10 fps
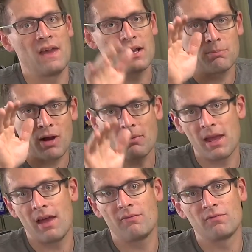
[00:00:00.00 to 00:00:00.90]
I could probably
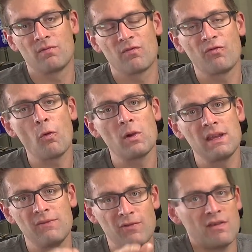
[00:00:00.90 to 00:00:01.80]
have
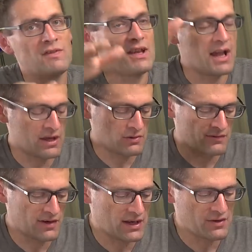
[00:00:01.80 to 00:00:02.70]
40, 50, 100
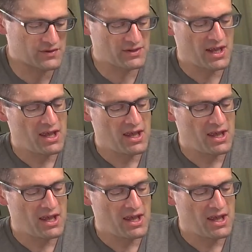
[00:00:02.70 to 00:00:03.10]
videos